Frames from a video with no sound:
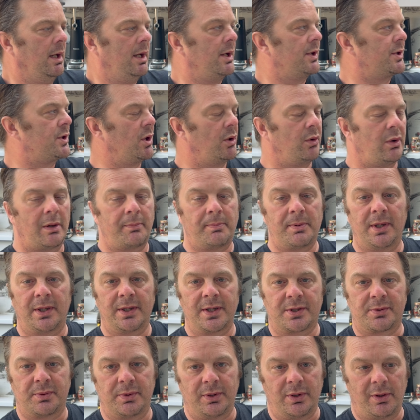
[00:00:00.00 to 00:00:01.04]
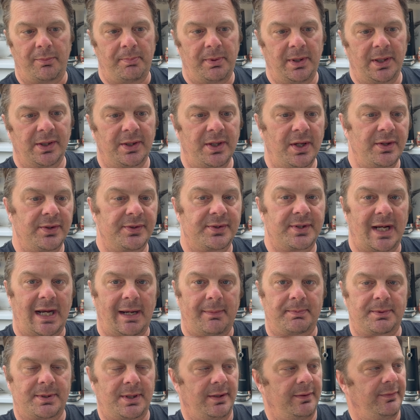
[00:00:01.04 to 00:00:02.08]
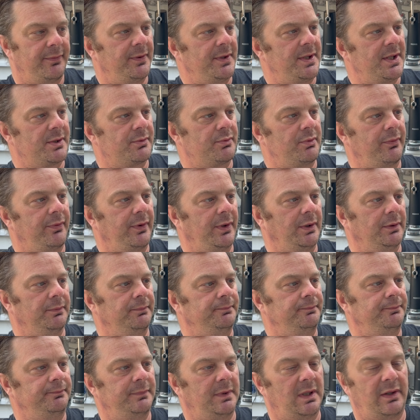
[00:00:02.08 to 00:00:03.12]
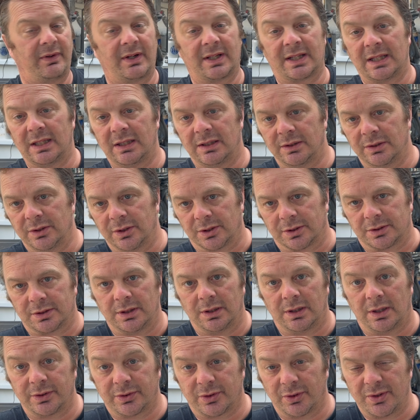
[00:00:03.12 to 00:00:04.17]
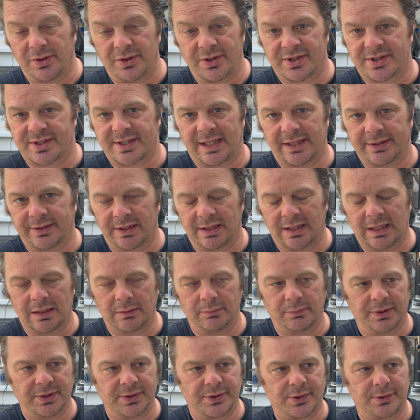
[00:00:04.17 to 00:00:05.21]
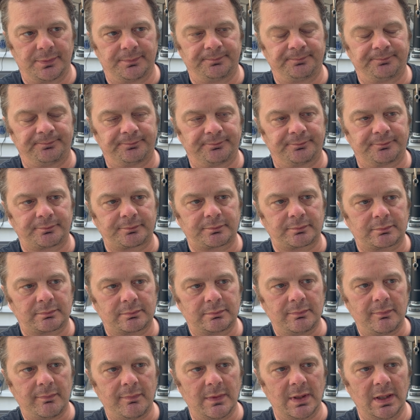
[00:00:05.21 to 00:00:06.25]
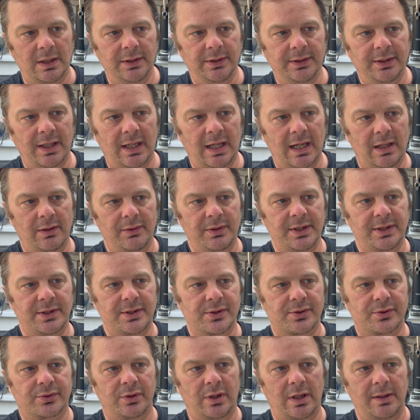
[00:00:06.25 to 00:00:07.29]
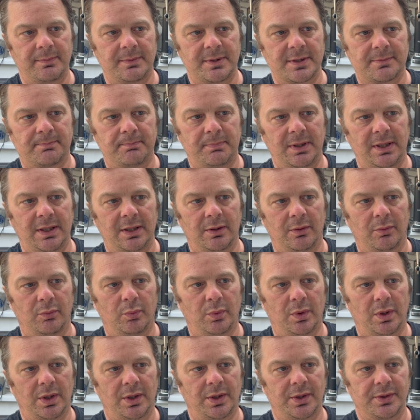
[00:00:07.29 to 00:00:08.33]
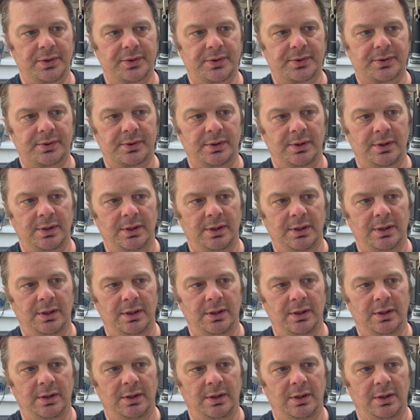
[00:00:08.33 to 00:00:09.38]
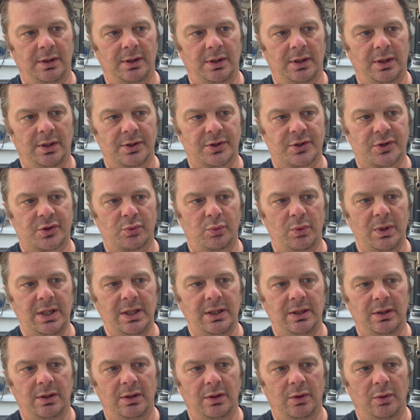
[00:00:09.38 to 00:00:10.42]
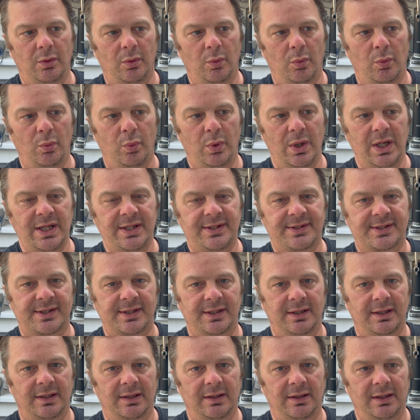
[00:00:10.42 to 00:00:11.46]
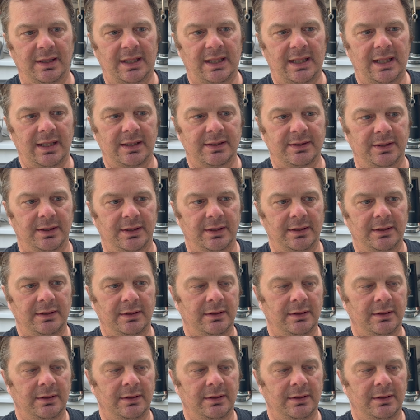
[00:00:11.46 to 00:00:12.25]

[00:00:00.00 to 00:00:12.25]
So I'll be honest with you, I've been on Untappd for this review. I've had a little look. I don't understand the language. And how they described this beer was a sweet wheat lager